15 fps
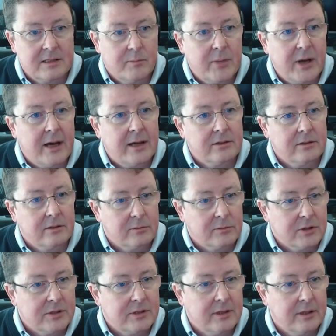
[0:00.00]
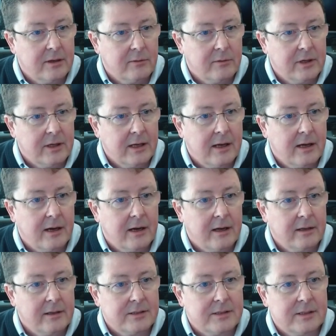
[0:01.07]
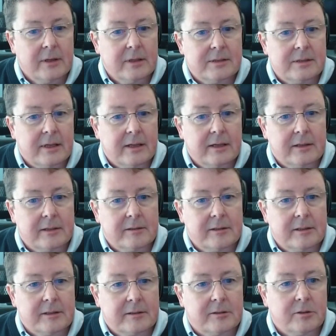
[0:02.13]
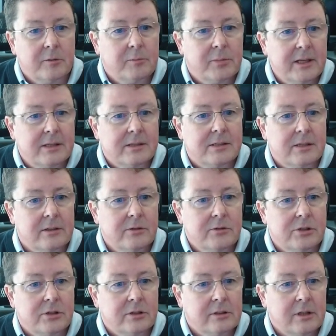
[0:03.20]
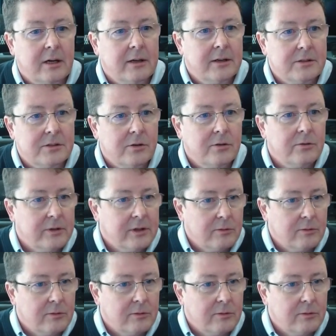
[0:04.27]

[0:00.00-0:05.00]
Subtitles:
pattern we're seeing with AI. Is it's not a complete solution on its own.